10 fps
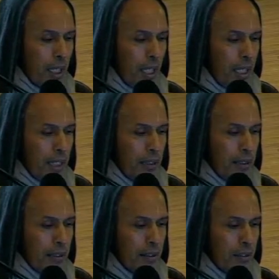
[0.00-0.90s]

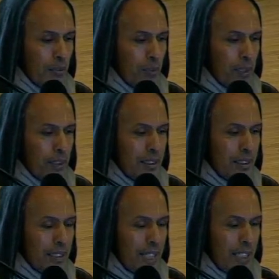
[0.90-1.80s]
and one's
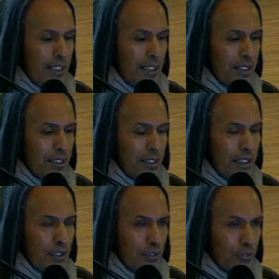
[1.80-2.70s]
intelligence
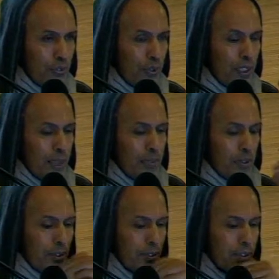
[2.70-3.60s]
is fully
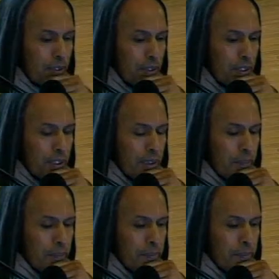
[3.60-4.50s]
absorbed in Krishna.
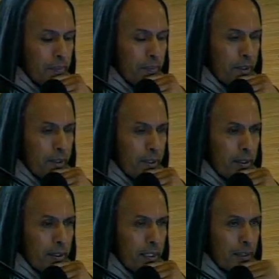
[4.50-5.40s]

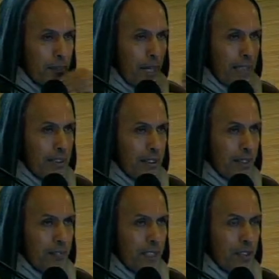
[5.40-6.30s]
Tasmat
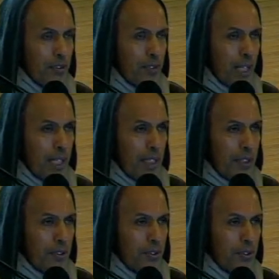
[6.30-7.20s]
sarveshu
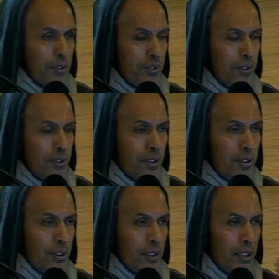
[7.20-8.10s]
kaleshu.
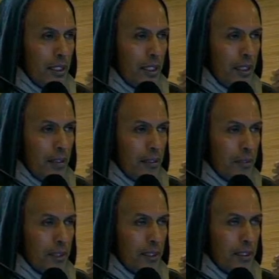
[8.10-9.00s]

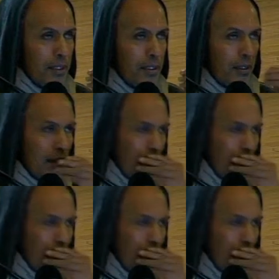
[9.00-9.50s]
What is it?